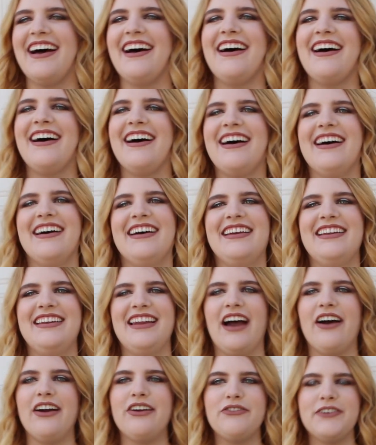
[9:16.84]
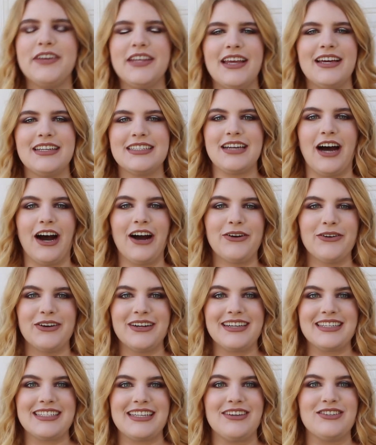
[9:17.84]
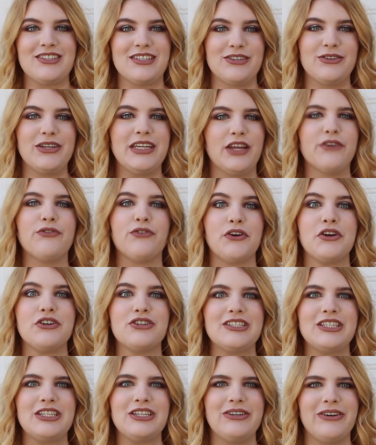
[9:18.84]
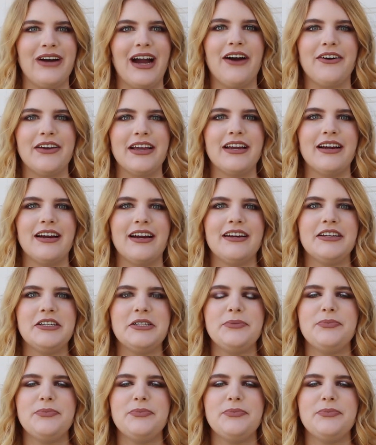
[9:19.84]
Oh oh, now I feel less awkward because I was doing the first two out here